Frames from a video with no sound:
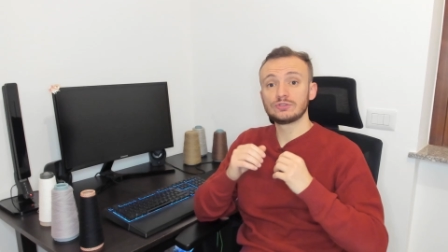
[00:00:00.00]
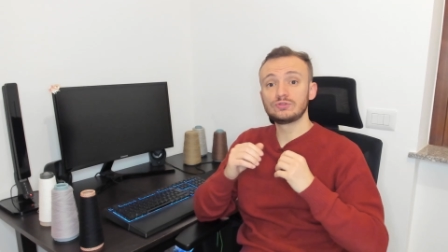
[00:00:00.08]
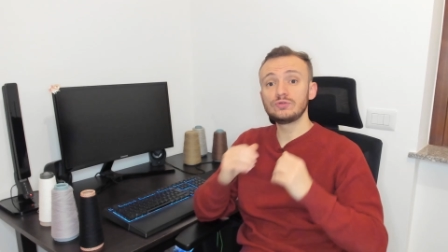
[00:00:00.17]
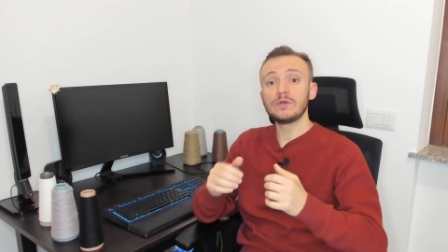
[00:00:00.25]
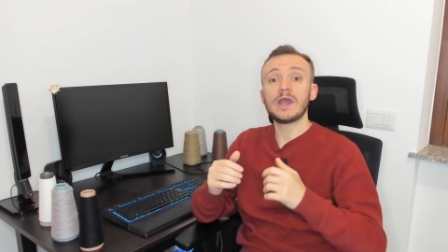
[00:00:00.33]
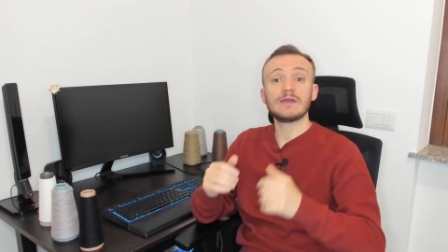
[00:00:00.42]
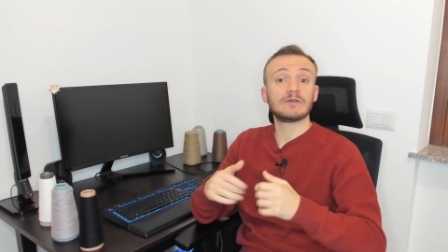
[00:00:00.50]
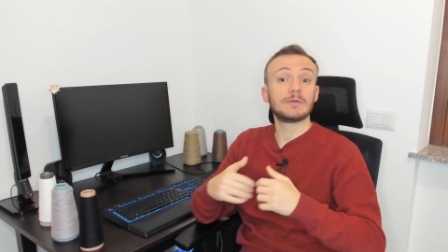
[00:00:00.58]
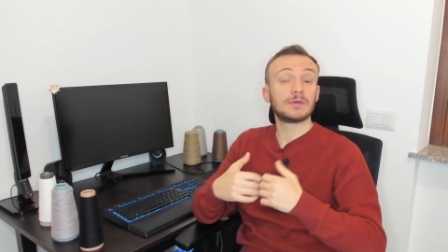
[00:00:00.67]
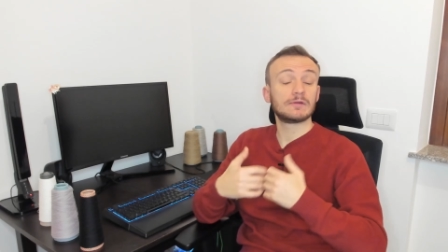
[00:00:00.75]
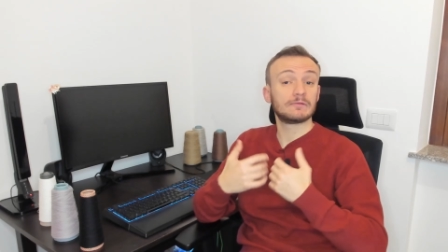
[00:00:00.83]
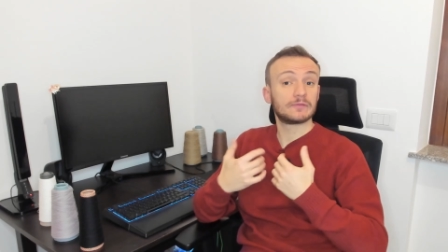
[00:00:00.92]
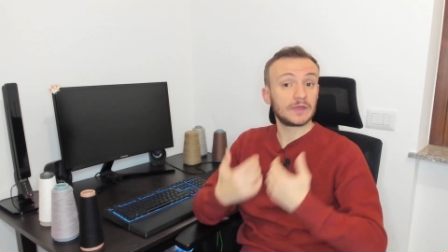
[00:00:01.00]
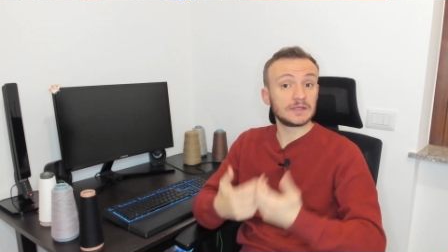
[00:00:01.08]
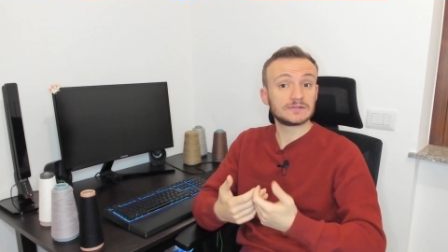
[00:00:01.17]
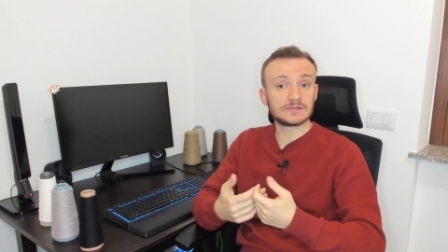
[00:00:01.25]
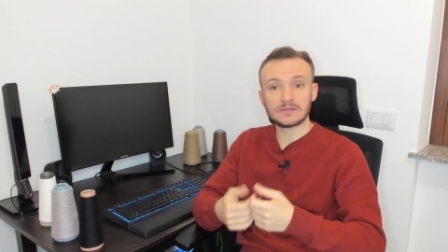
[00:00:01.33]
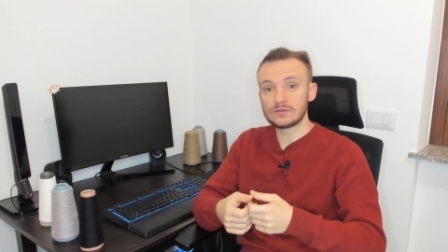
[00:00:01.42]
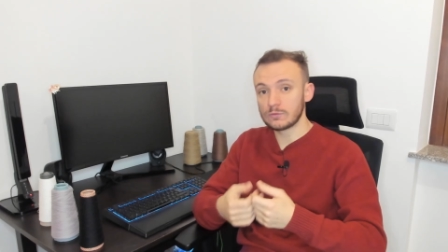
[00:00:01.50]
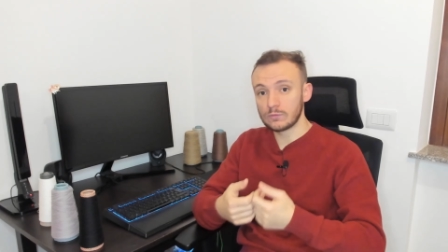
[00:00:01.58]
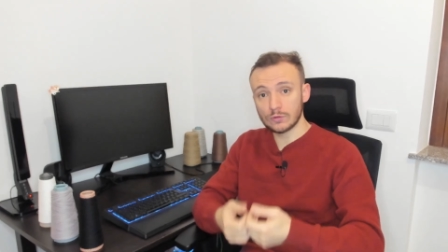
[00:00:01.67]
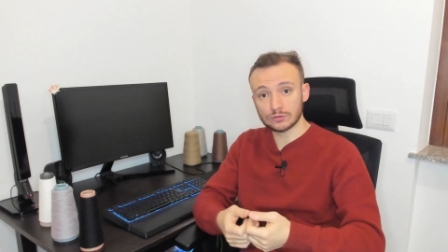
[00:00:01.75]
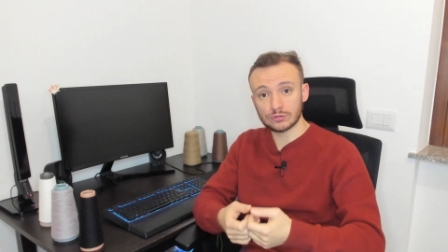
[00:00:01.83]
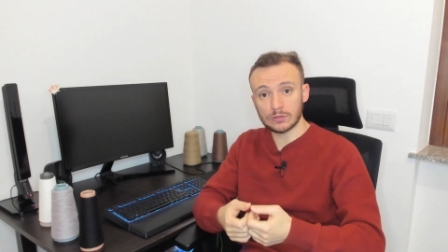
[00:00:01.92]
Do you have a pair of tights in your
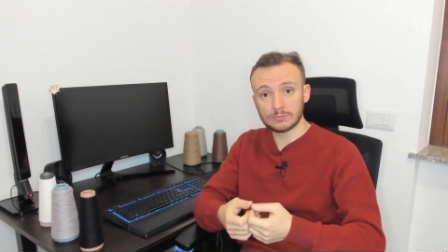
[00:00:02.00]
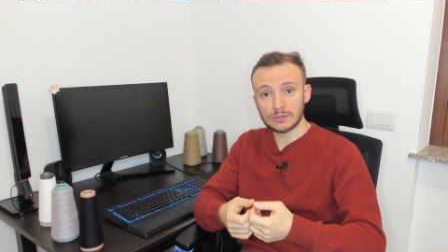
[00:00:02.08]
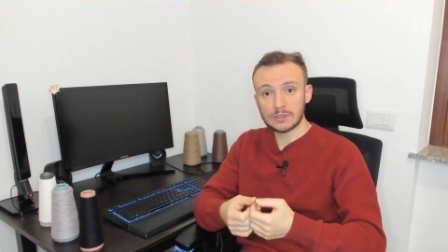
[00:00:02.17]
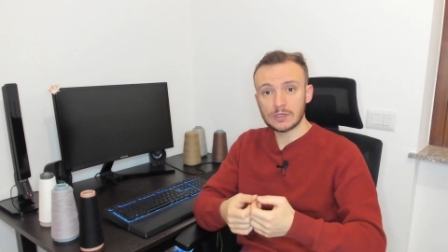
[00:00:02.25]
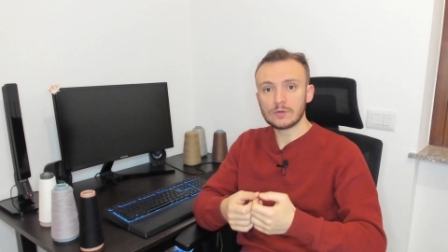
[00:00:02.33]
wardrobe?